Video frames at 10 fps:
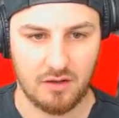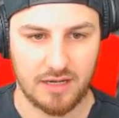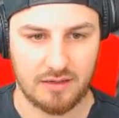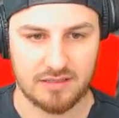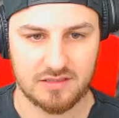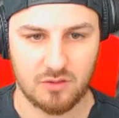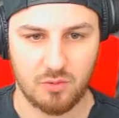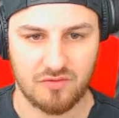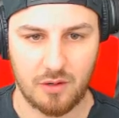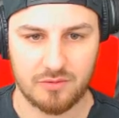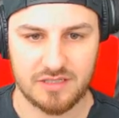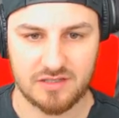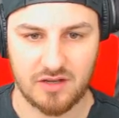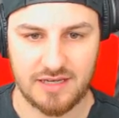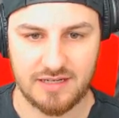Okay, let's... Oh, we're following
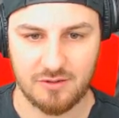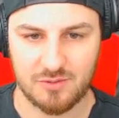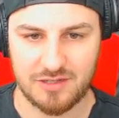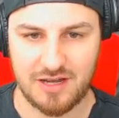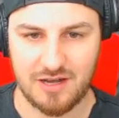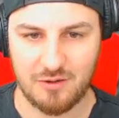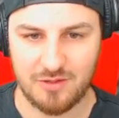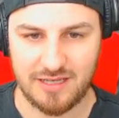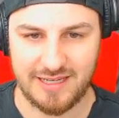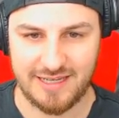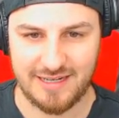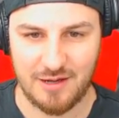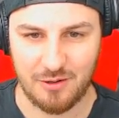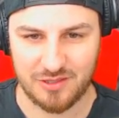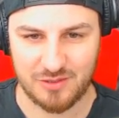this guy. He knows where to go. He
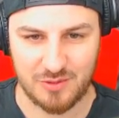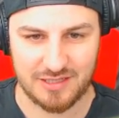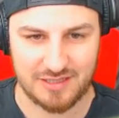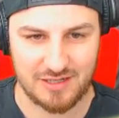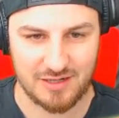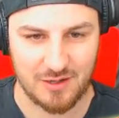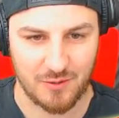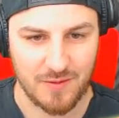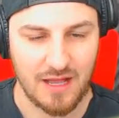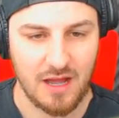knows where to go.